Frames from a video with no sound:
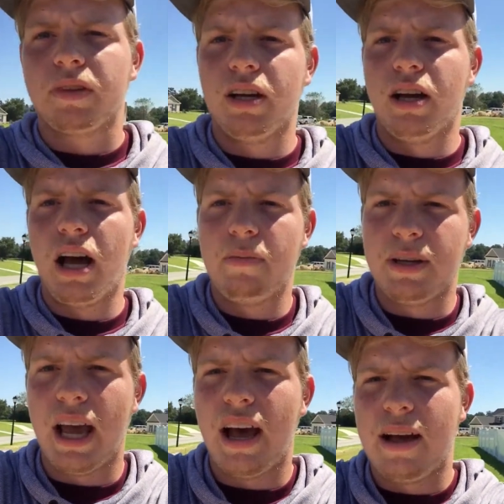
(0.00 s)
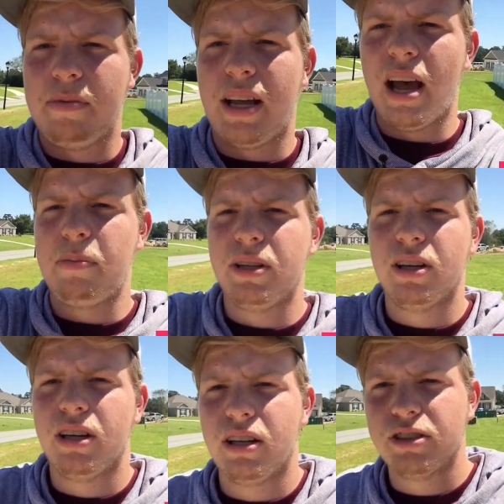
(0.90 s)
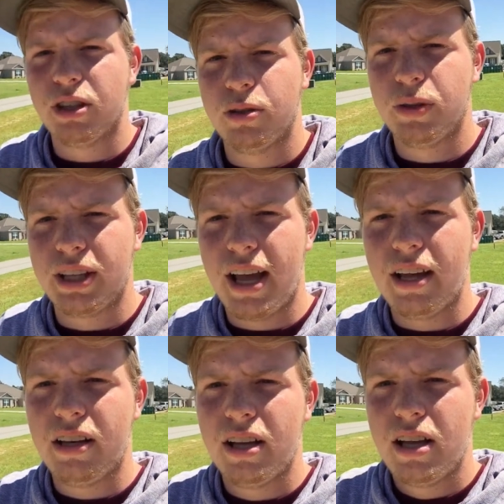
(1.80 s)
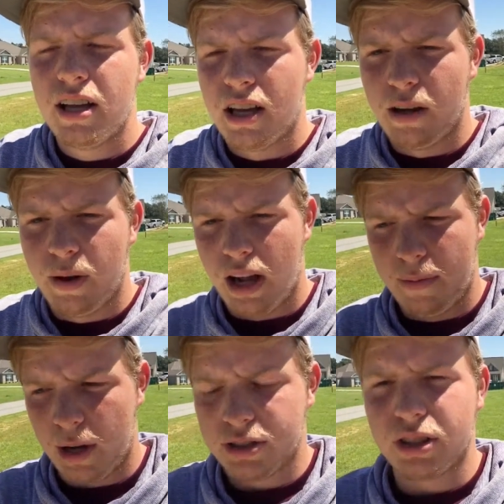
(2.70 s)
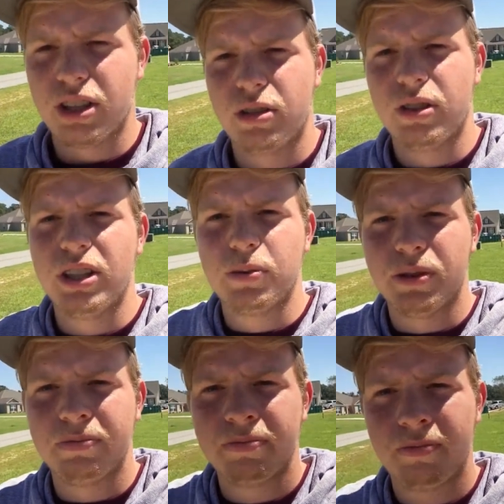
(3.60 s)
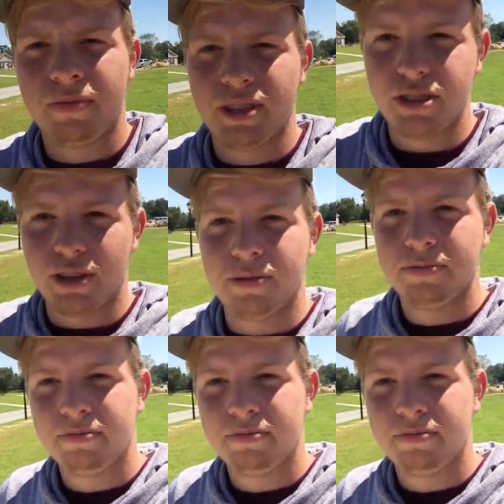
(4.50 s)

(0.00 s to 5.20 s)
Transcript: I'd be happy to start doing that. I'm also going to do this one. So